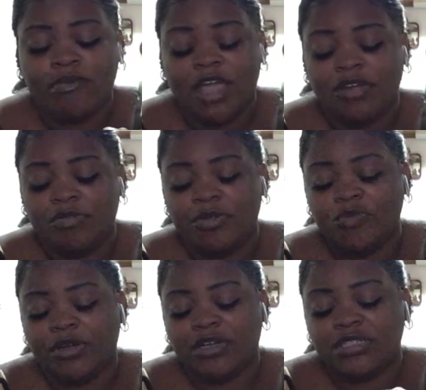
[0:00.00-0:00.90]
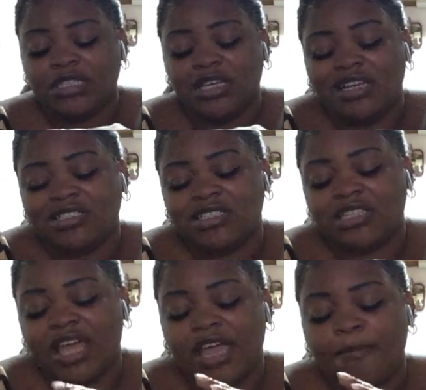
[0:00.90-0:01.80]
I don't be wanting to see it. That's just
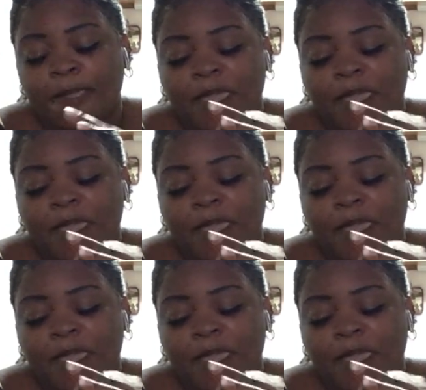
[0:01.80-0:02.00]
like